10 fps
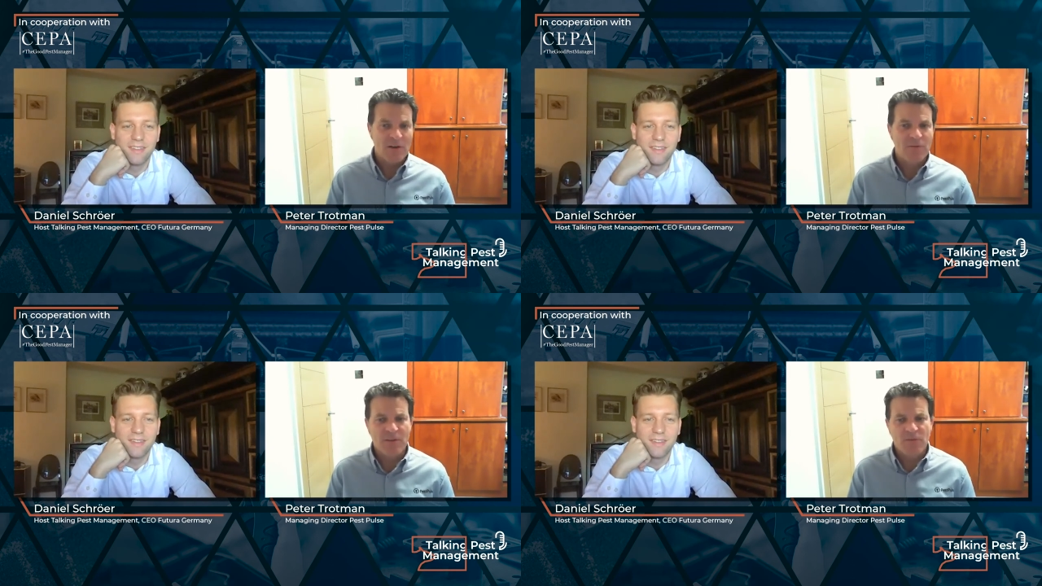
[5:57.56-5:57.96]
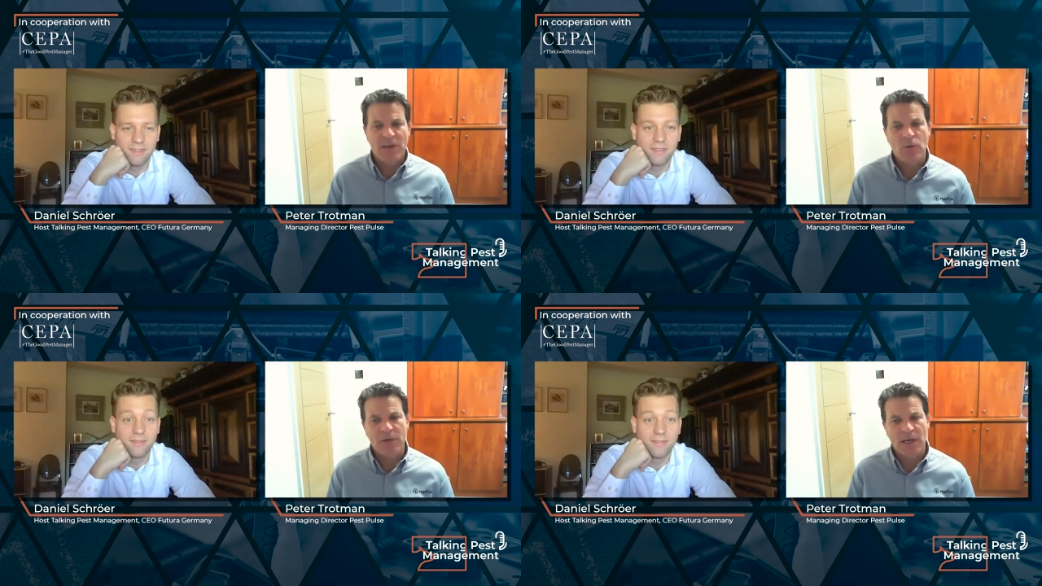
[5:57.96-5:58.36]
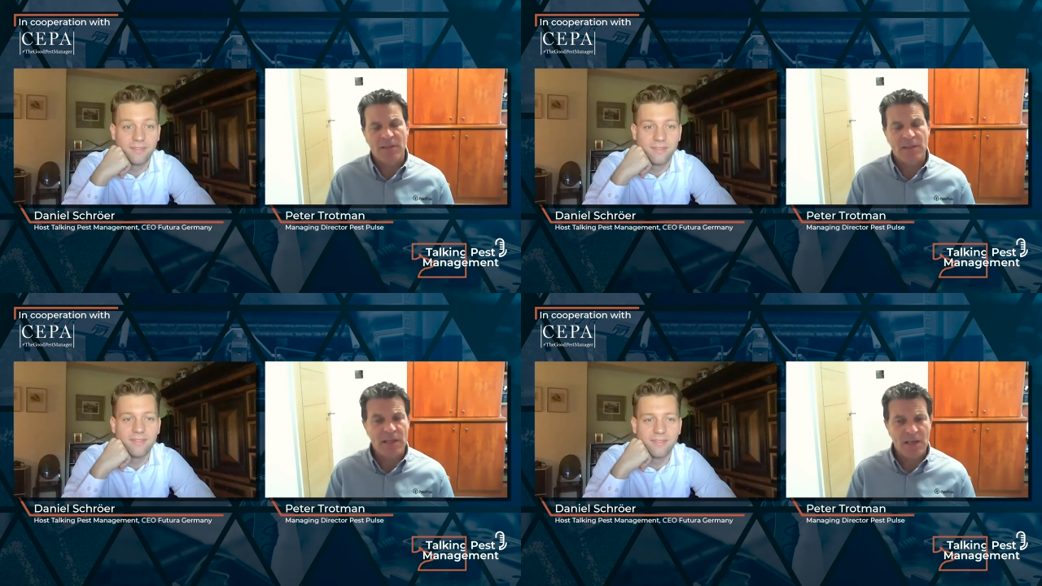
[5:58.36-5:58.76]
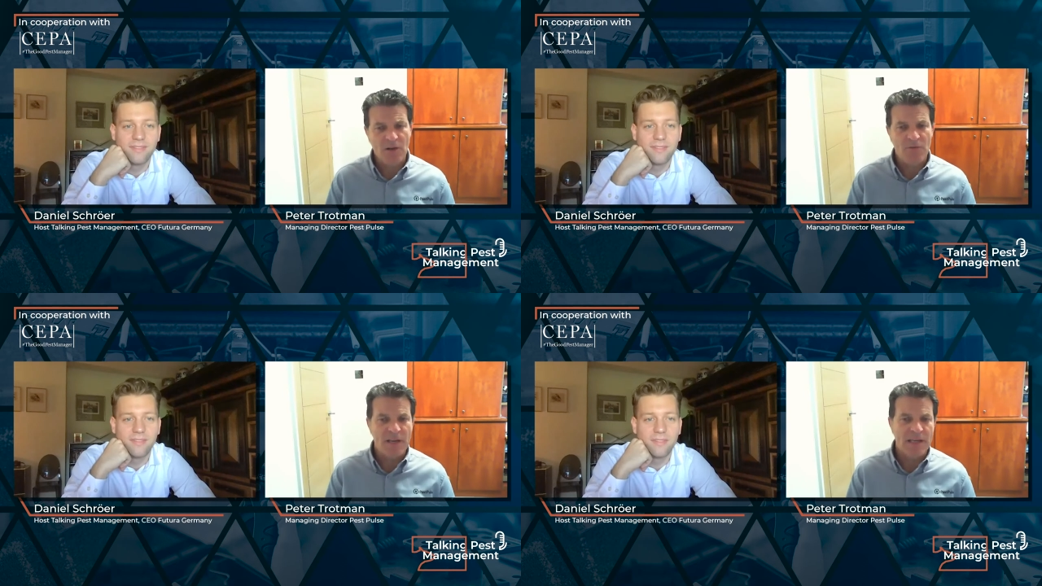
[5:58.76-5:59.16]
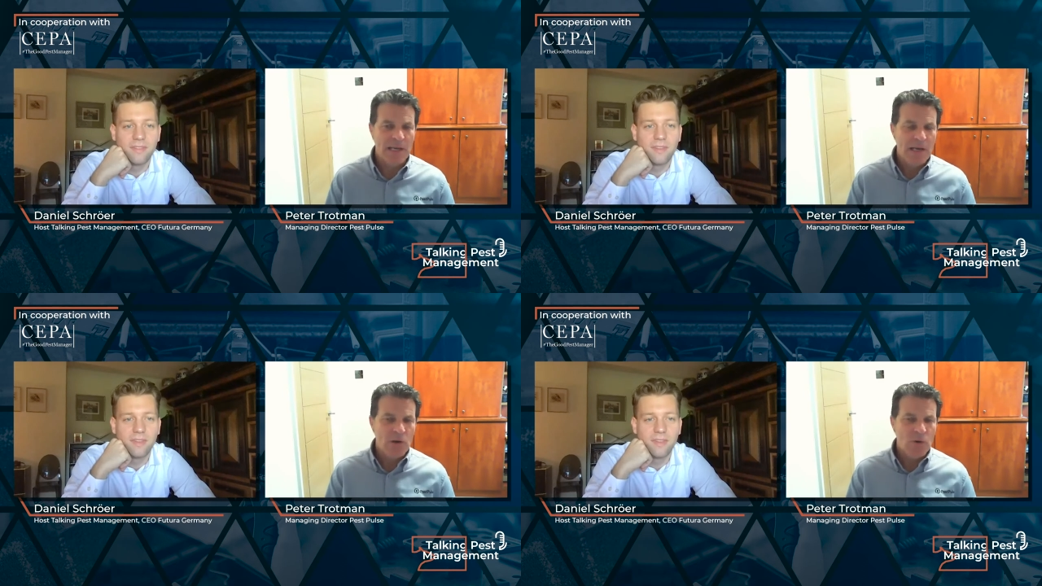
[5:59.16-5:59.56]
Speaker 1: in the field. And I think COVID
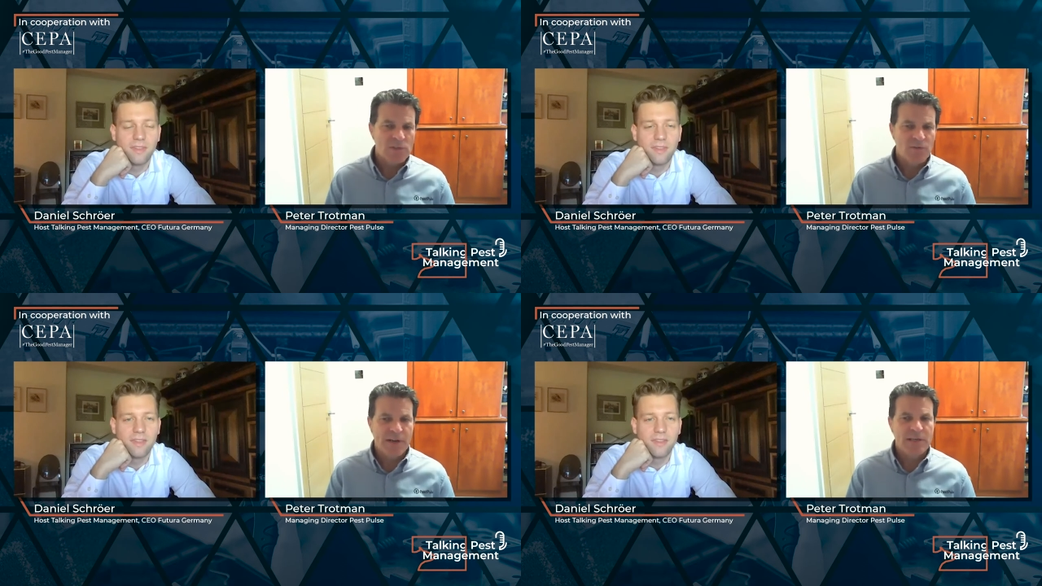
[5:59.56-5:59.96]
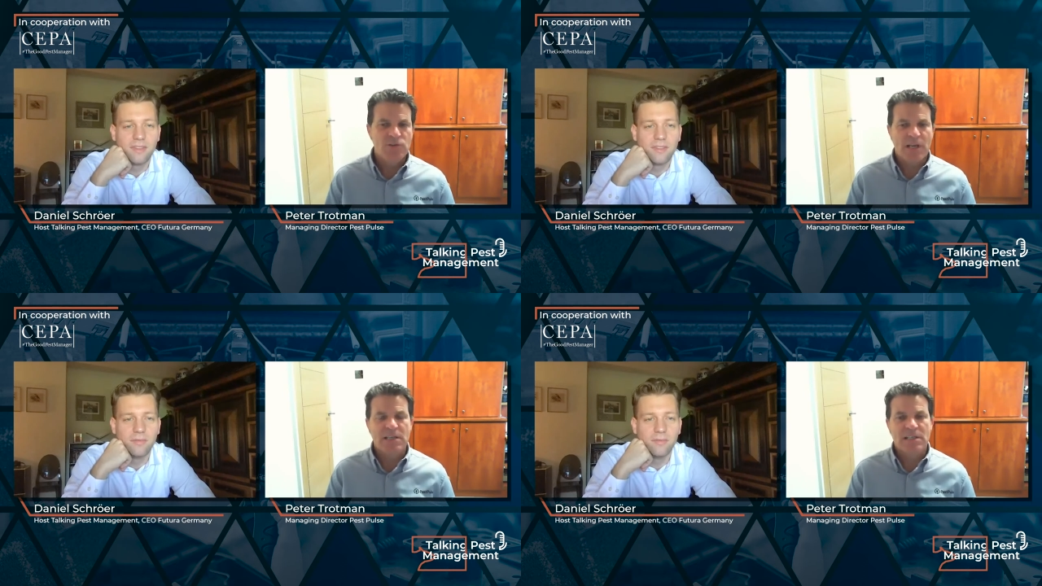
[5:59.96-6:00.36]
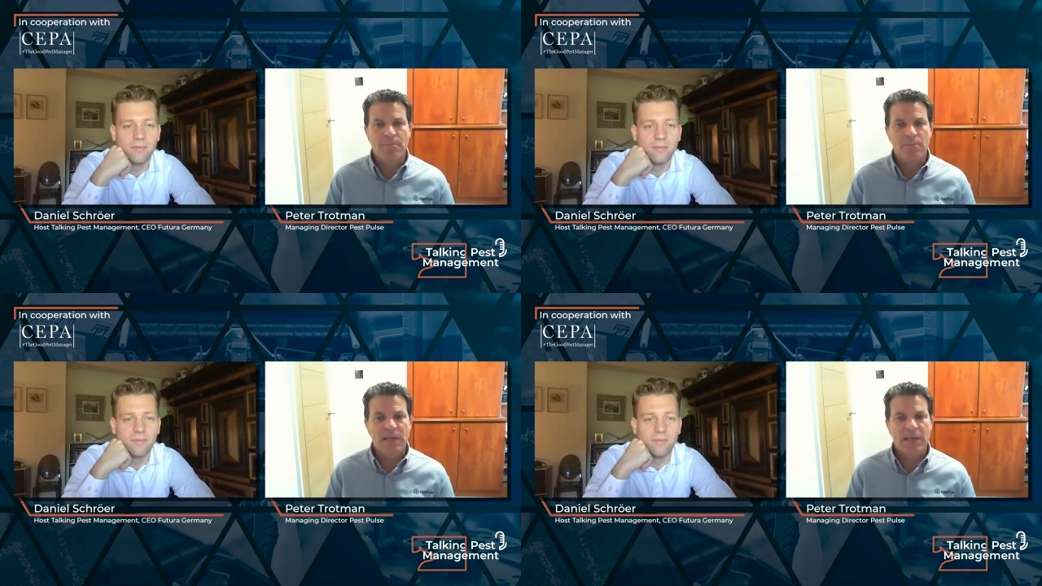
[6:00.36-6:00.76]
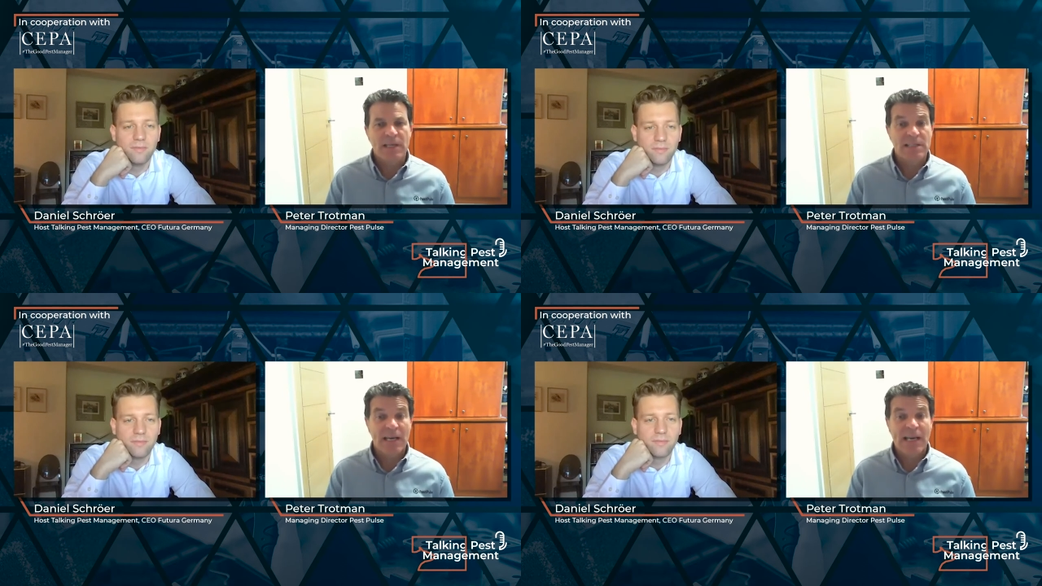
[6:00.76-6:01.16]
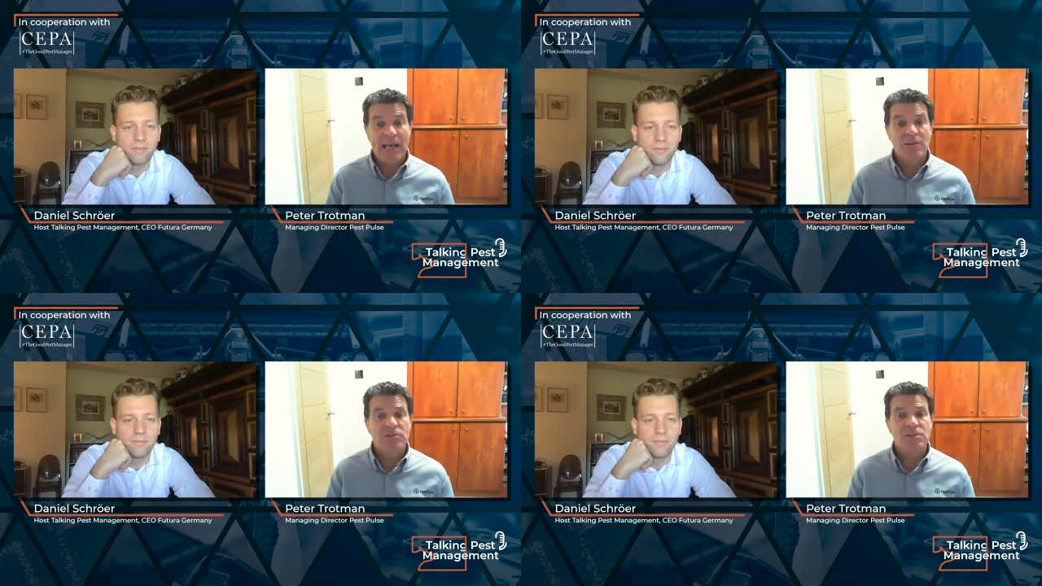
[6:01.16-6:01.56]
was very interesting because it
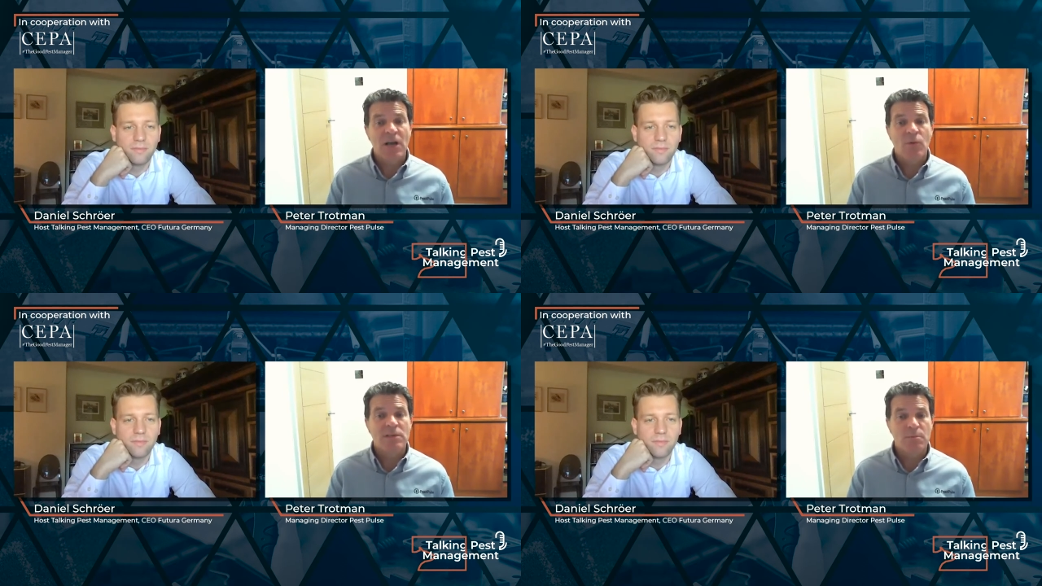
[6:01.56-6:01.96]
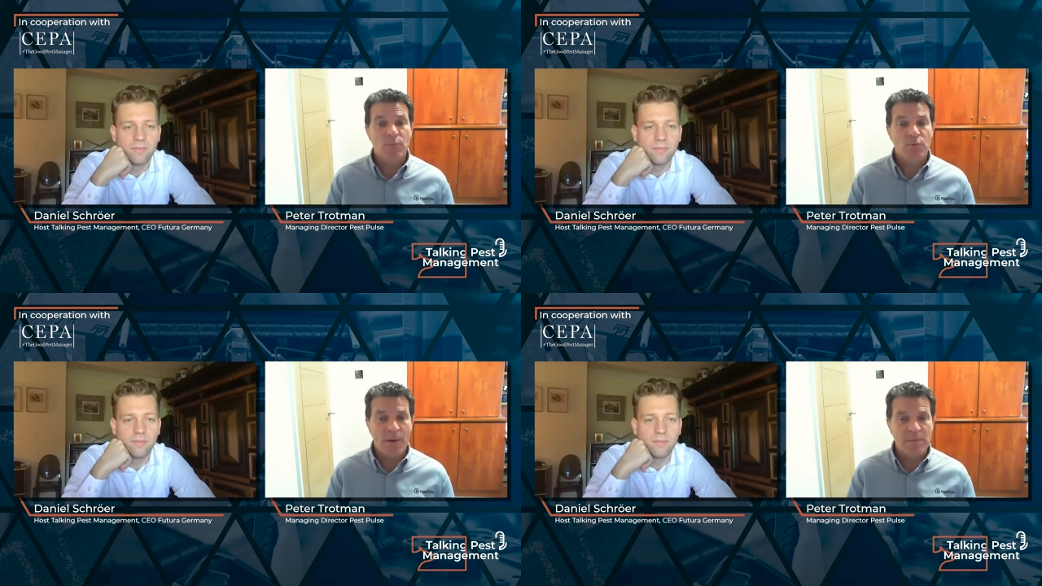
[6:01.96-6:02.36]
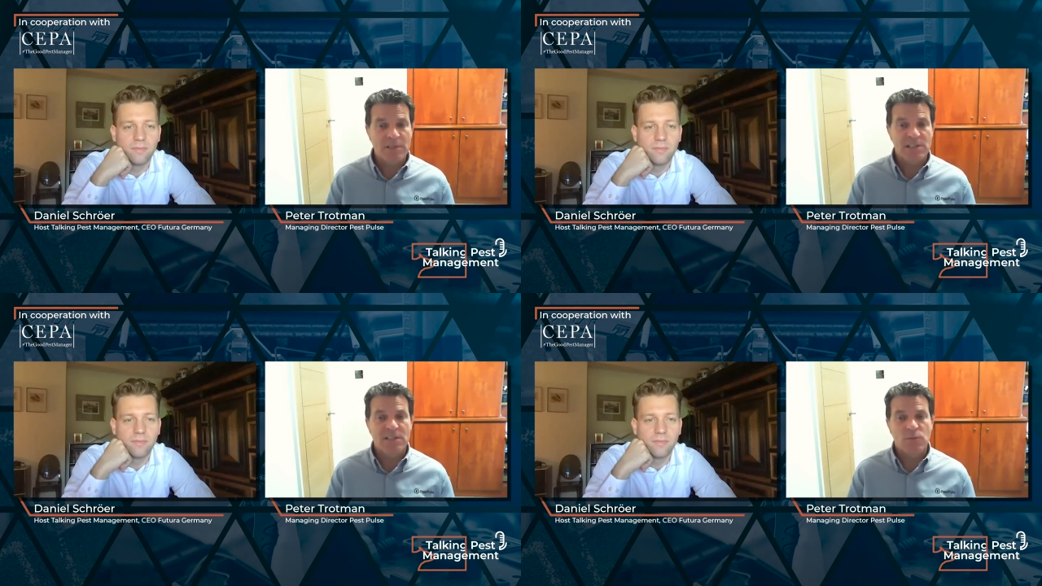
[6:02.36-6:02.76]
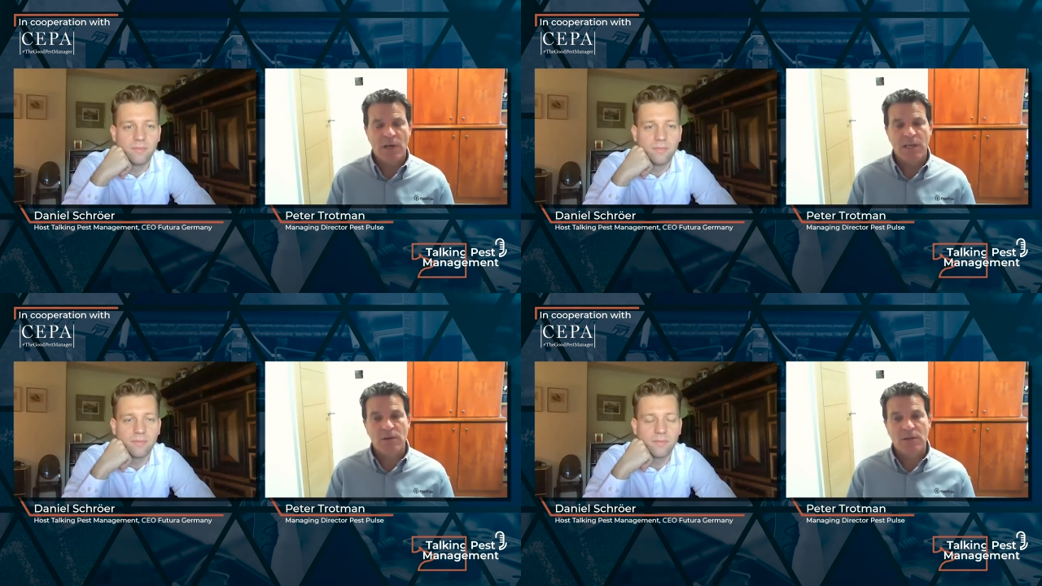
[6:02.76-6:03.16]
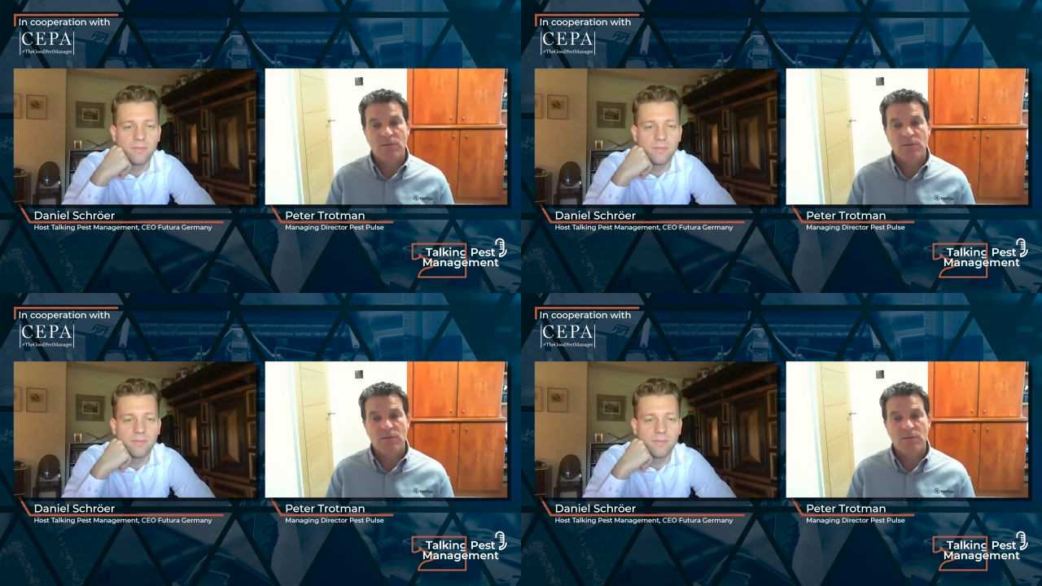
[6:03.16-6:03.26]
allowed you to go into premises where you could